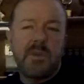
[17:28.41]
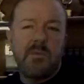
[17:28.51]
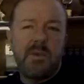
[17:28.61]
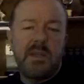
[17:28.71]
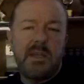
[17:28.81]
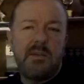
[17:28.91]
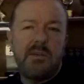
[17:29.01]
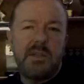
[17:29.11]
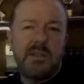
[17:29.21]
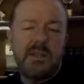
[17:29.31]
When they use
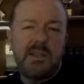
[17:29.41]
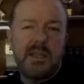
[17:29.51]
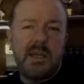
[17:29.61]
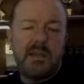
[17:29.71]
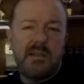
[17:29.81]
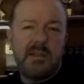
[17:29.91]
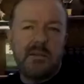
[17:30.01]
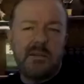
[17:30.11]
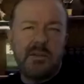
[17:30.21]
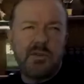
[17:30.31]
it as a stick to
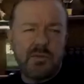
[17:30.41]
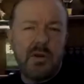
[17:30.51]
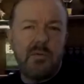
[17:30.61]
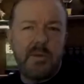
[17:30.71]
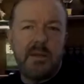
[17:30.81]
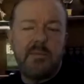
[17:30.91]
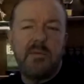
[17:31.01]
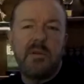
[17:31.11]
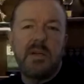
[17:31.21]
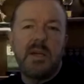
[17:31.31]
control
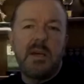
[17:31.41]
people,